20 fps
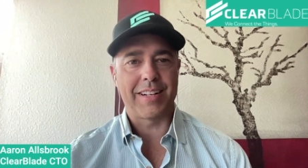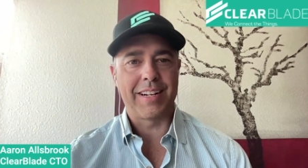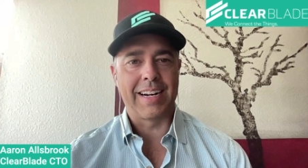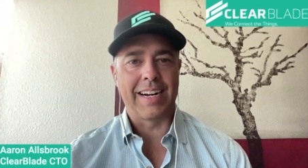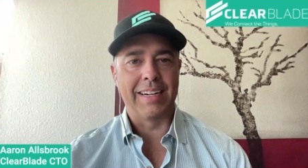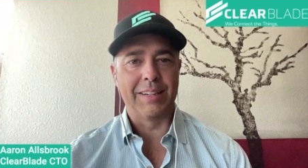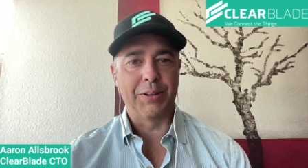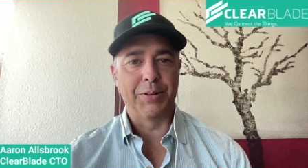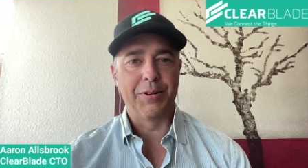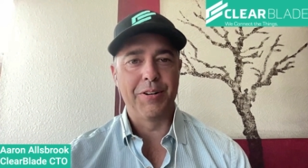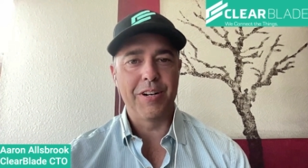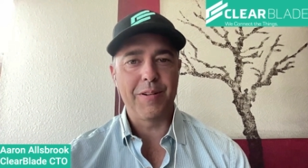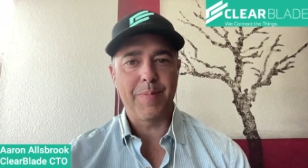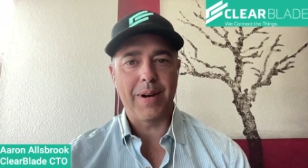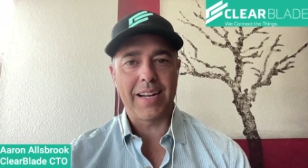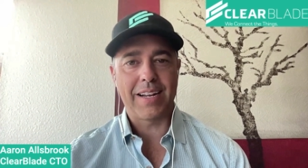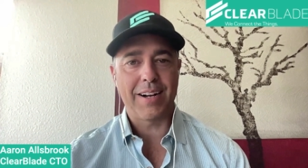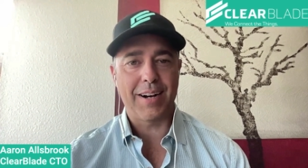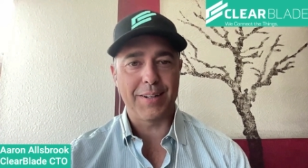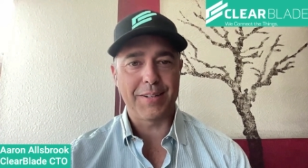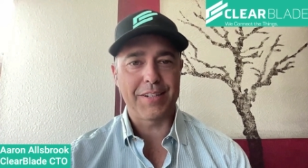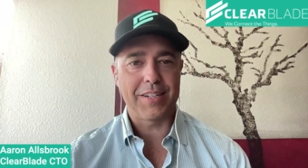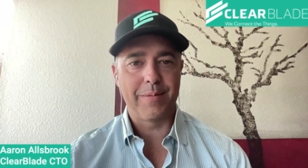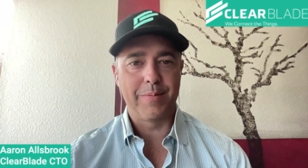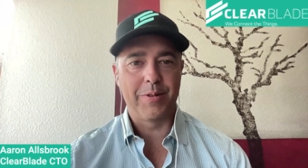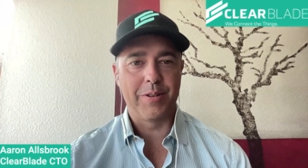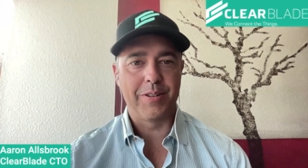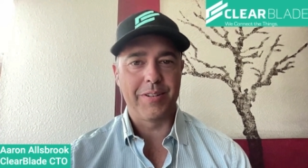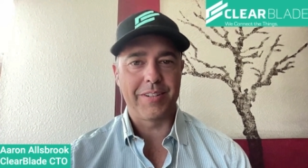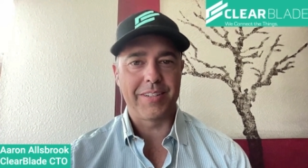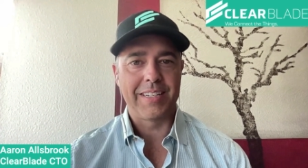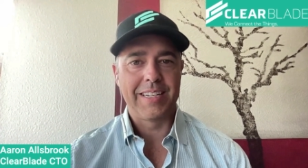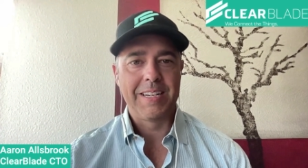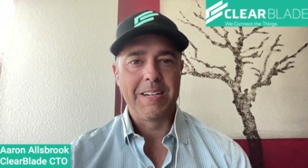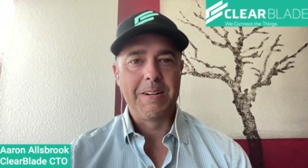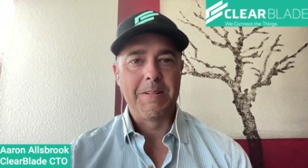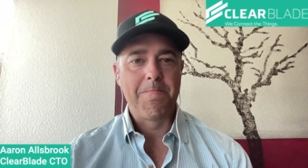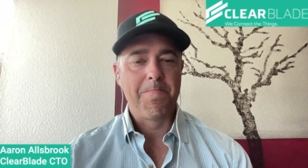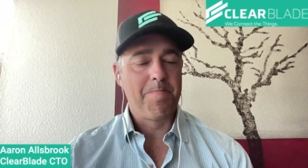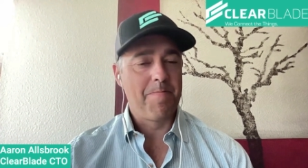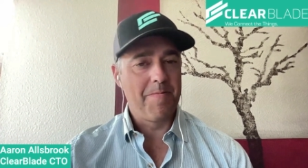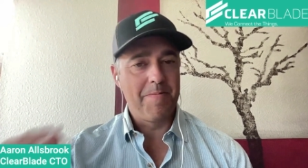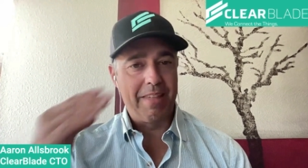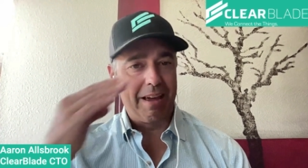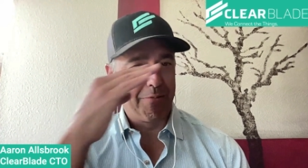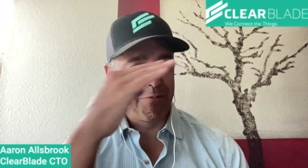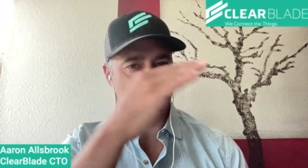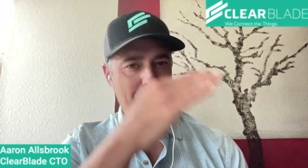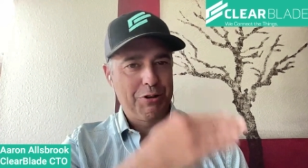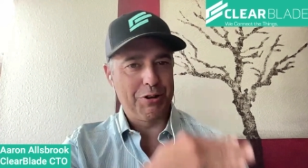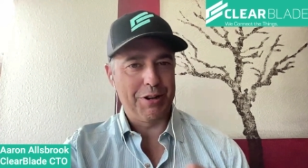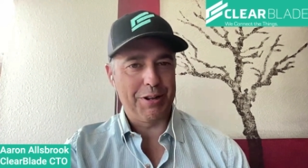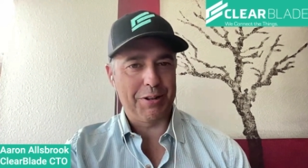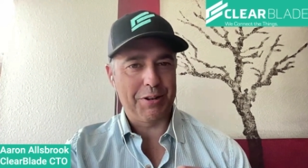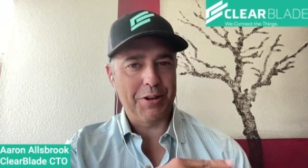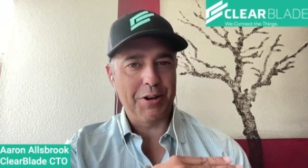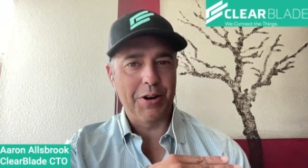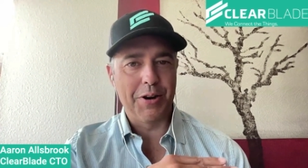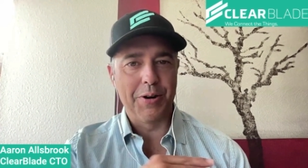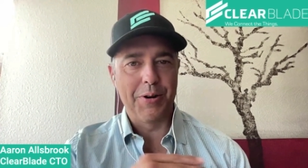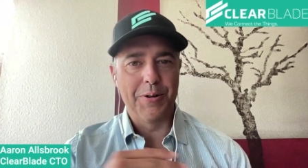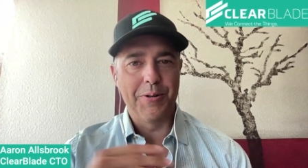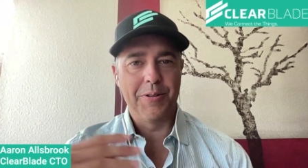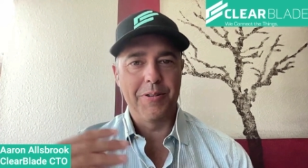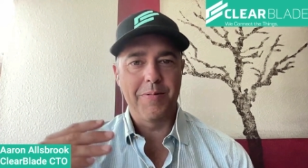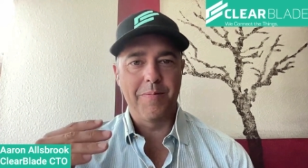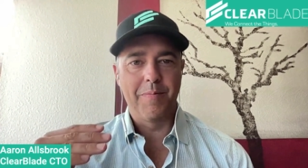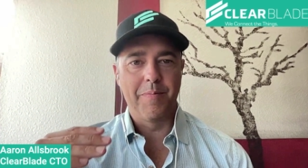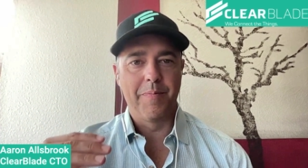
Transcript: And I learned my customers, they were good at code,